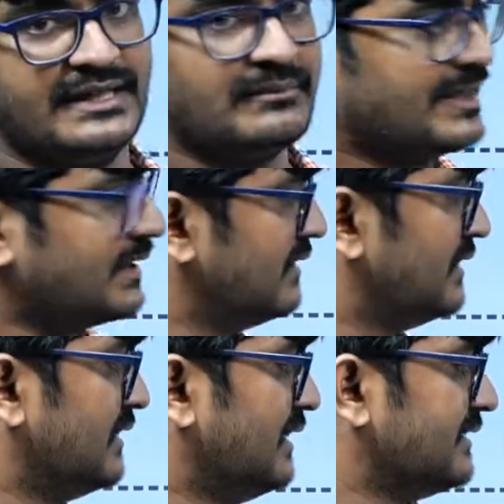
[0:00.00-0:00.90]
But
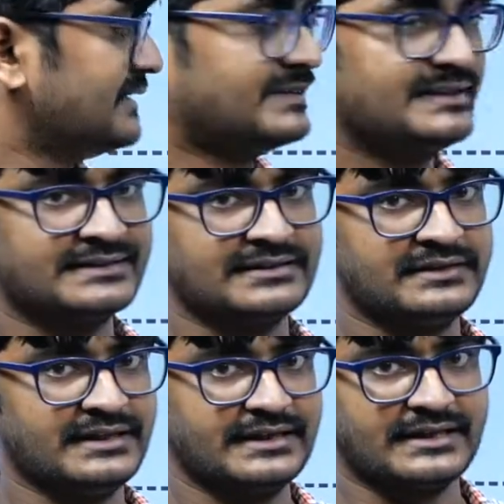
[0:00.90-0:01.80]
this is just a
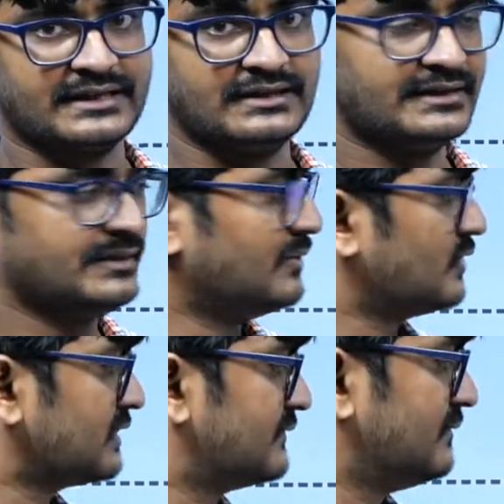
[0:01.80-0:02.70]
theoretical thing,
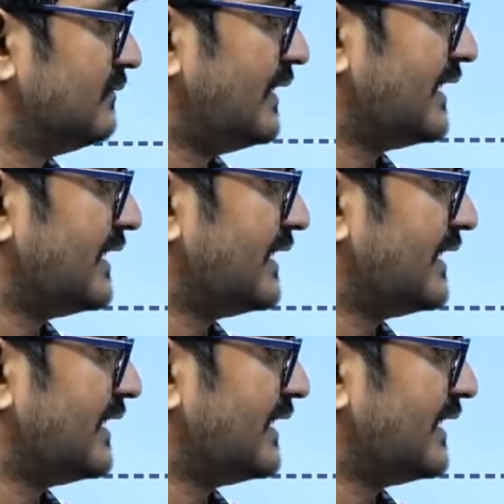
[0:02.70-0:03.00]
because when the